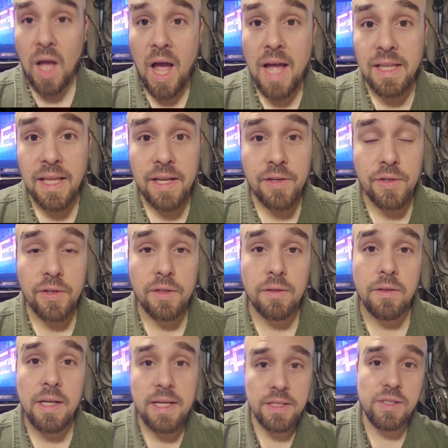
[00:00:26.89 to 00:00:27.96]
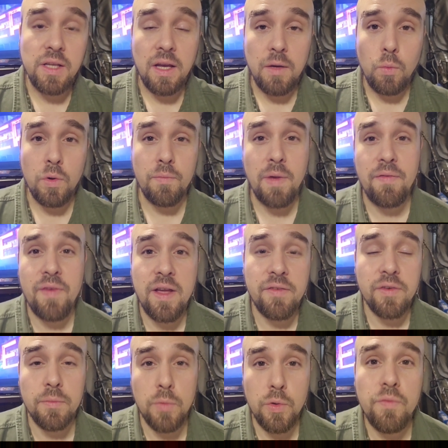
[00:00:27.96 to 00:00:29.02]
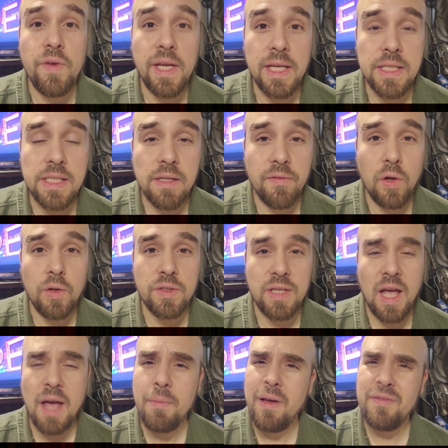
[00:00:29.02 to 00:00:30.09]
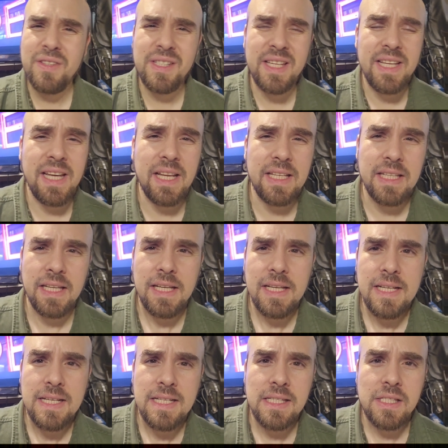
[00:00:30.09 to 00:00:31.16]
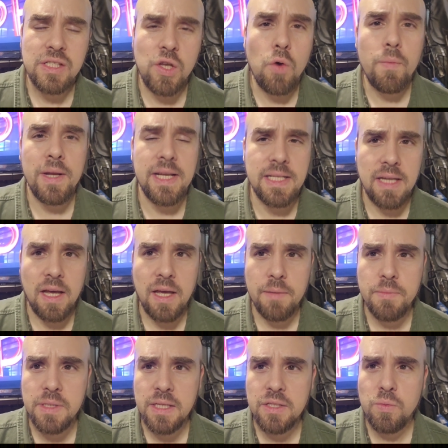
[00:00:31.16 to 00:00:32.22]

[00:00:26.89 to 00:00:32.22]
Highlander is one of my favorite movies of all time. I've seen it so many times.